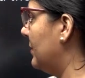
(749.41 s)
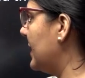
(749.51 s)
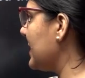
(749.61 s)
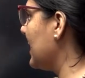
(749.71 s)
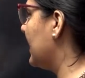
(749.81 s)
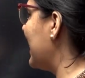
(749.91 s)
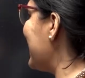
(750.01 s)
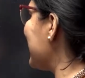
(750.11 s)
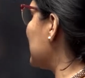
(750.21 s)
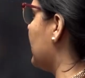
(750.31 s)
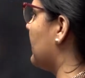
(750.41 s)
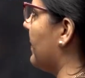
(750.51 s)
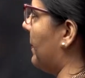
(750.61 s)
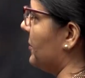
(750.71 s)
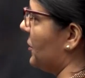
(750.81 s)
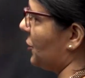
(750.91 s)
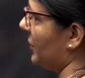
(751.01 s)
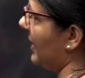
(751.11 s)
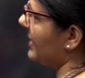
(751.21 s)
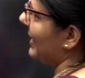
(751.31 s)
It agrees with
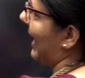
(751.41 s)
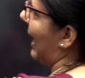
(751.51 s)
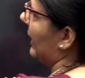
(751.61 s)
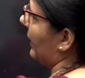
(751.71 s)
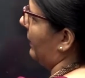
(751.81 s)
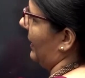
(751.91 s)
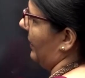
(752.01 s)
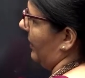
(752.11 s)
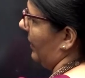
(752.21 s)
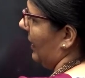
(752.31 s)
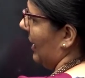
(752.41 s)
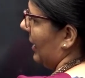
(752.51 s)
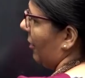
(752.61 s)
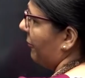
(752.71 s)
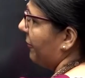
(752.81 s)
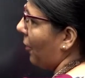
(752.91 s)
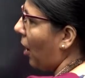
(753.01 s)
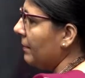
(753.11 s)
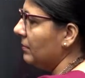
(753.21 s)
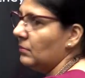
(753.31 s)
preposition. There's an agreement. Now
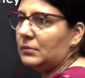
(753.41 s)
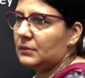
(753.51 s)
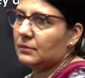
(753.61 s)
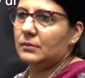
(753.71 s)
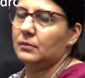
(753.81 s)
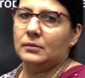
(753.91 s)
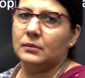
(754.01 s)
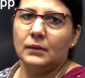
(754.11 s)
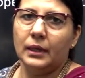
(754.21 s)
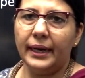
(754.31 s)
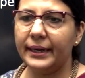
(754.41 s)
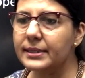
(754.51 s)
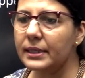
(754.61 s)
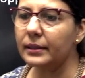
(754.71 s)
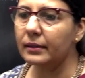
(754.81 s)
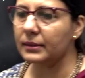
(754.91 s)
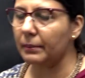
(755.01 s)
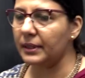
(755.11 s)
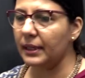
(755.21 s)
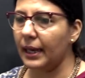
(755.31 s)
from, it isn't
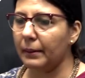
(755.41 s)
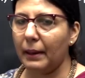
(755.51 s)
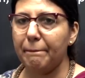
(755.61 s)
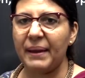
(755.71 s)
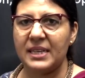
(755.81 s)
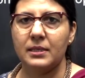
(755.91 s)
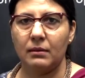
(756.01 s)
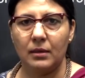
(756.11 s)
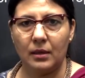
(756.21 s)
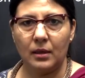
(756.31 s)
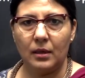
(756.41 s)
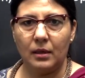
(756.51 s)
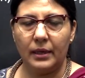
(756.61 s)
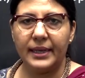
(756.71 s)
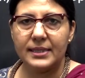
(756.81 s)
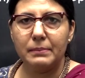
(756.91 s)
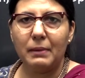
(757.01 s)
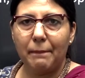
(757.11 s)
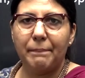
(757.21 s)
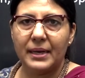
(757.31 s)
something like my pet. It isn't
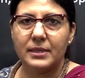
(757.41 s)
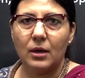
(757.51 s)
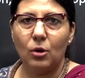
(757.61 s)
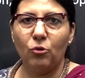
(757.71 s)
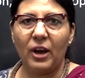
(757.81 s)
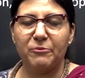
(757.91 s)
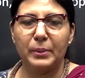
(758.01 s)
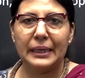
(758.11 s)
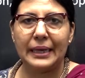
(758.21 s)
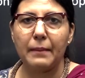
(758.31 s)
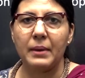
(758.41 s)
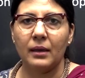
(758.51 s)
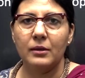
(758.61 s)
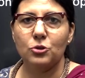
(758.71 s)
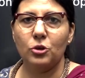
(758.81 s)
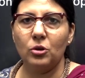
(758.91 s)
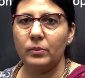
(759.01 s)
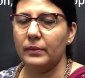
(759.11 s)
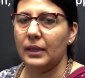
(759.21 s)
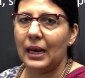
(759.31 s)
my pet who I've been taming. So, you
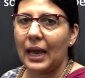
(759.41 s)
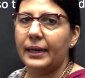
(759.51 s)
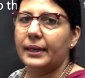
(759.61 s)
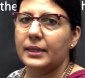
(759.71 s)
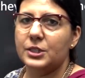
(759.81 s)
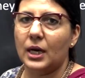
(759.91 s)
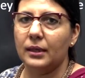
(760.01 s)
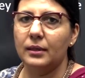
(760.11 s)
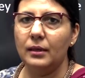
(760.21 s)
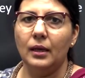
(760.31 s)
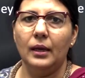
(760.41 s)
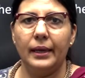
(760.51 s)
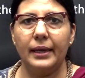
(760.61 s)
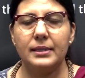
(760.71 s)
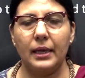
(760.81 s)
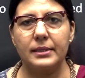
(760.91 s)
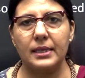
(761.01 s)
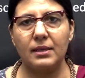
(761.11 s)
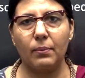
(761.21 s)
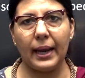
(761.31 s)
know, the lion in the jungle is
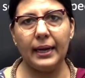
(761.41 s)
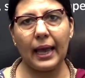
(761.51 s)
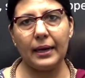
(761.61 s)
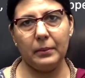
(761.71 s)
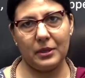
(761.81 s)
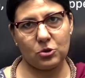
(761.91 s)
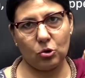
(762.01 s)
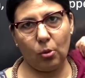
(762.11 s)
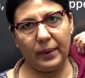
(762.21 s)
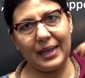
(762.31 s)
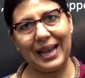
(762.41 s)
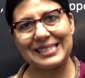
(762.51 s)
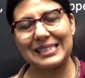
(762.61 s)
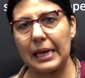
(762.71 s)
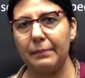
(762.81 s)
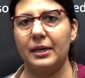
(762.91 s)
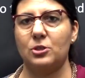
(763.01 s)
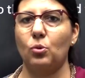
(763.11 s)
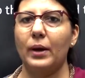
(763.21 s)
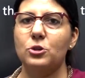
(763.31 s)
a wild animal. So, nobody has tamed it.
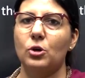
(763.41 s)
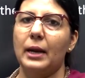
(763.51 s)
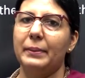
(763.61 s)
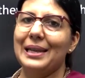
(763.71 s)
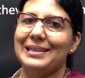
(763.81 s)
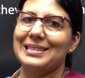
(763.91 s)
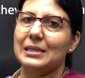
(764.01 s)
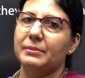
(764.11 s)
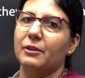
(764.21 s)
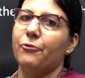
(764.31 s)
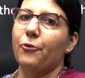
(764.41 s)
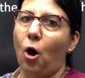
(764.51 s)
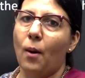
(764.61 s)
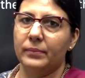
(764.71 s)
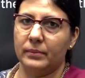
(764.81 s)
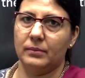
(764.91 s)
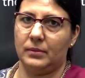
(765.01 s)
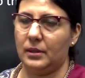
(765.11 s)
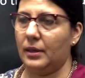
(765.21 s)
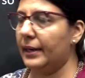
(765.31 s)
So, why should I be taking something
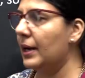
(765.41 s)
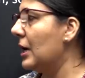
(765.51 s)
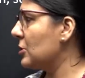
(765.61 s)
from, right?